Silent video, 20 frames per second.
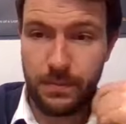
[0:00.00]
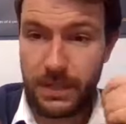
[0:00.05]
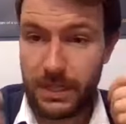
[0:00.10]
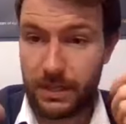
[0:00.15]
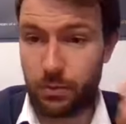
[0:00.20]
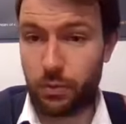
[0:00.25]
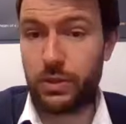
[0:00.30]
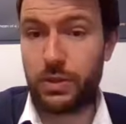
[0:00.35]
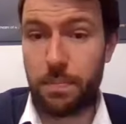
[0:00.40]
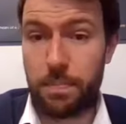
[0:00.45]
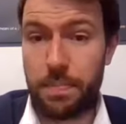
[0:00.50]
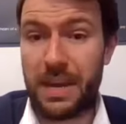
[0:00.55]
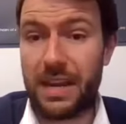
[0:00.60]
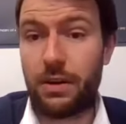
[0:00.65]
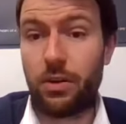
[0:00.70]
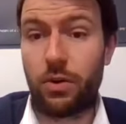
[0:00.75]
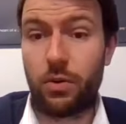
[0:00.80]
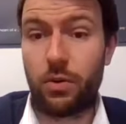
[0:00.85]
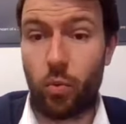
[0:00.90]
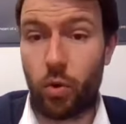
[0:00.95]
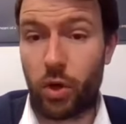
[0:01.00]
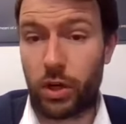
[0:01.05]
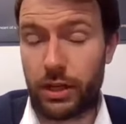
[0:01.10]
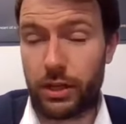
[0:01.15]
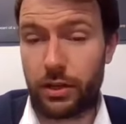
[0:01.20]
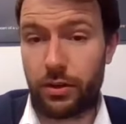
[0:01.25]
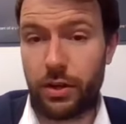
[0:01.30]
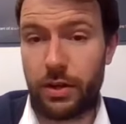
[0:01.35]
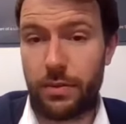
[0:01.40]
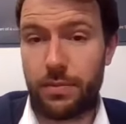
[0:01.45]
It will depend on what
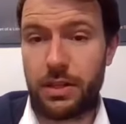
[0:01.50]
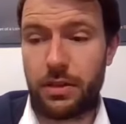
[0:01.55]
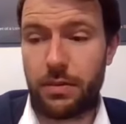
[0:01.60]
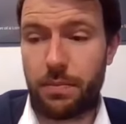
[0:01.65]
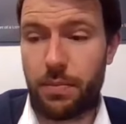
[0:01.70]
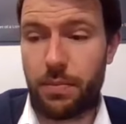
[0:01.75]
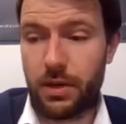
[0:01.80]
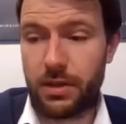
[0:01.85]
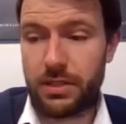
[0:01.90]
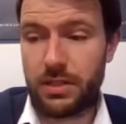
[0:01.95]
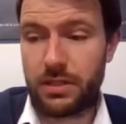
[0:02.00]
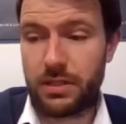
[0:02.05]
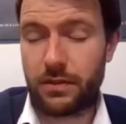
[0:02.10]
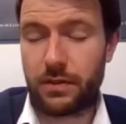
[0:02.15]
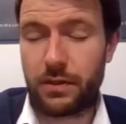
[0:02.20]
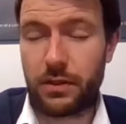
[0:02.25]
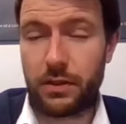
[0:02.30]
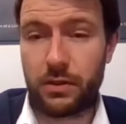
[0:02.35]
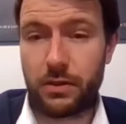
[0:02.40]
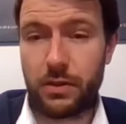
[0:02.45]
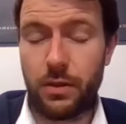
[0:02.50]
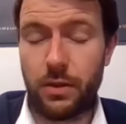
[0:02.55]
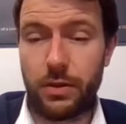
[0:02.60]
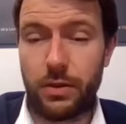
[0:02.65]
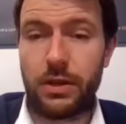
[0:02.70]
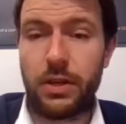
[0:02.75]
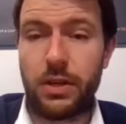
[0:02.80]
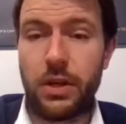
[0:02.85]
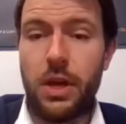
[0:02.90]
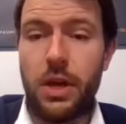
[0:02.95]
agreement the parties have
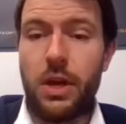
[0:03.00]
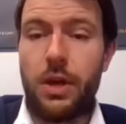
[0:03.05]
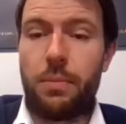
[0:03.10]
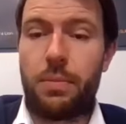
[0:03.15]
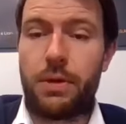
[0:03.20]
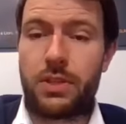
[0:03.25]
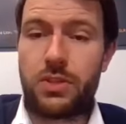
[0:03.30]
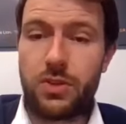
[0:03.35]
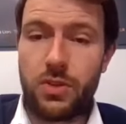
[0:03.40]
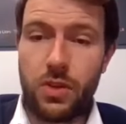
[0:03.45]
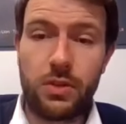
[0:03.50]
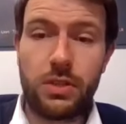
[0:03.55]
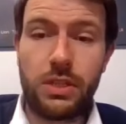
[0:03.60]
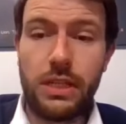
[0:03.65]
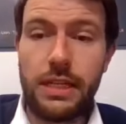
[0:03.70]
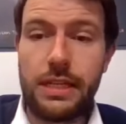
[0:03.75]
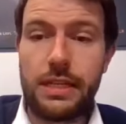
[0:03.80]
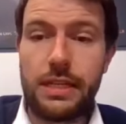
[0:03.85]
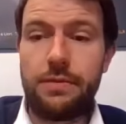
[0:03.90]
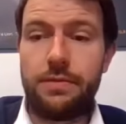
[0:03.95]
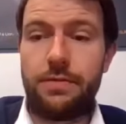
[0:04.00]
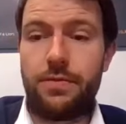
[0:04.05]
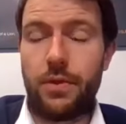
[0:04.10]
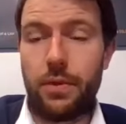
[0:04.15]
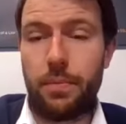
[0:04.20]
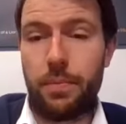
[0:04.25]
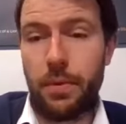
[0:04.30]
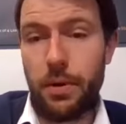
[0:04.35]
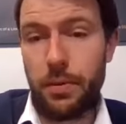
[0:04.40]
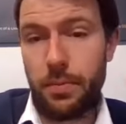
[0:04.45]
concluded. But certainly, for
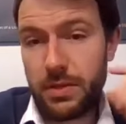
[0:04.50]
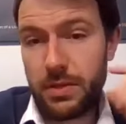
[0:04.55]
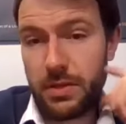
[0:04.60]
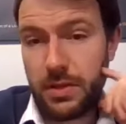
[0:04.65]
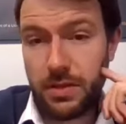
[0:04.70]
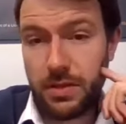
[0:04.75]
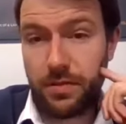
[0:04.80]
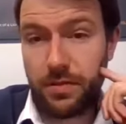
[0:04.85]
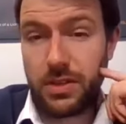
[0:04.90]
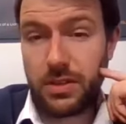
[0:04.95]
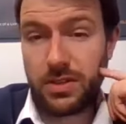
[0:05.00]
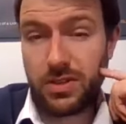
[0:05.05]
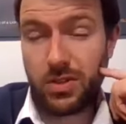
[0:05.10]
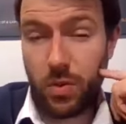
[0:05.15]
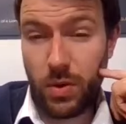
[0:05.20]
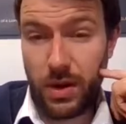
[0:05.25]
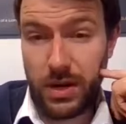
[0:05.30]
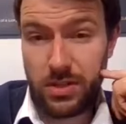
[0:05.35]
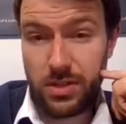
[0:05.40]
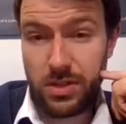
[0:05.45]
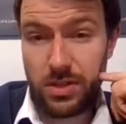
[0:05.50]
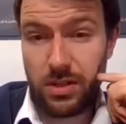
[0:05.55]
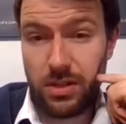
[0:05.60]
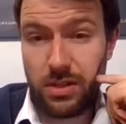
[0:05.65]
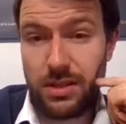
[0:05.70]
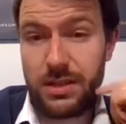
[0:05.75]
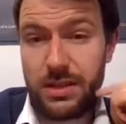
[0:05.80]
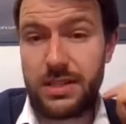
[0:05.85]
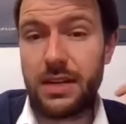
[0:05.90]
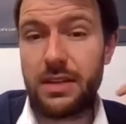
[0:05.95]
the purposes of this question,
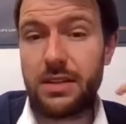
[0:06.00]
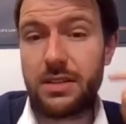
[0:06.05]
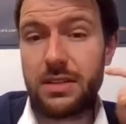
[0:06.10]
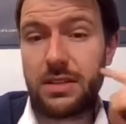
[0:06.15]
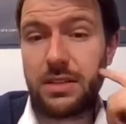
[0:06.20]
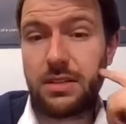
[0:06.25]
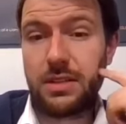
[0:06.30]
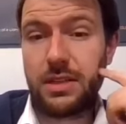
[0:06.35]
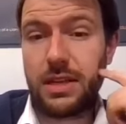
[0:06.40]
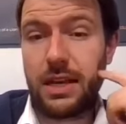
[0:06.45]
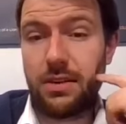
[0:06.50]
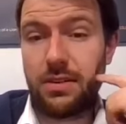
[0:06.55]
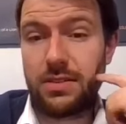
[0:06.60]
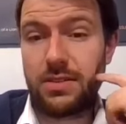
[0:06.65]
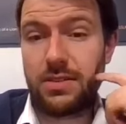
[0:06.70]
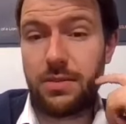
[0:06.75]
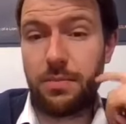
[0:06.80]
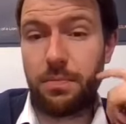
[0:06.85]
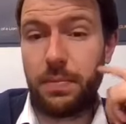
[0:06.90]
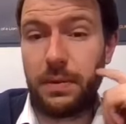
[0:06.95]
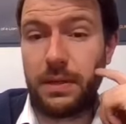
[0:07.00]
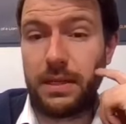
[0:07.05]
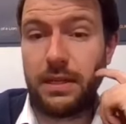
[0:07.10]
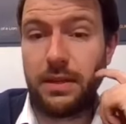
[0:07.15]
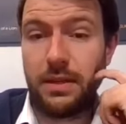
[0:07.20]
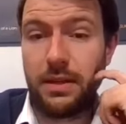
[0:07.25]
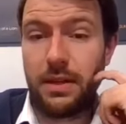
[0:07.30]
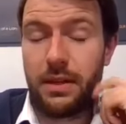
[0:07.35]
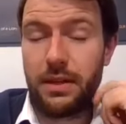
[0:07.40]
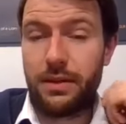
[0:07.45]
the tenants cannot
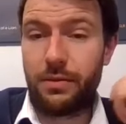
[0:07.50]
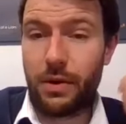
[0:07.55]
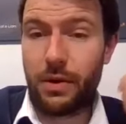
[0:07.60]
simply,